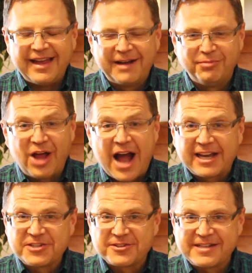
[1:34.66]

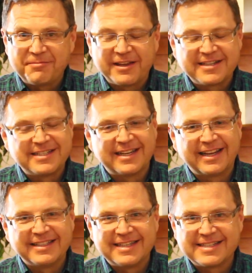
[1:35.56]
blockage or something because she
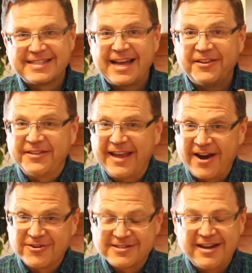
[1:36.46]
can just tell that the
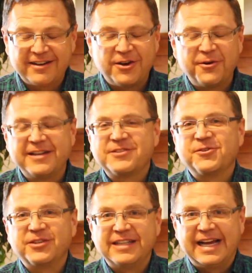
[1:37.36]
air is not going
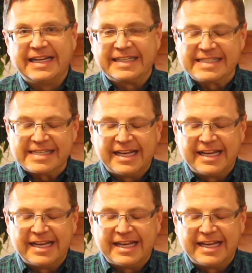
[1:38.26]
into her lungs.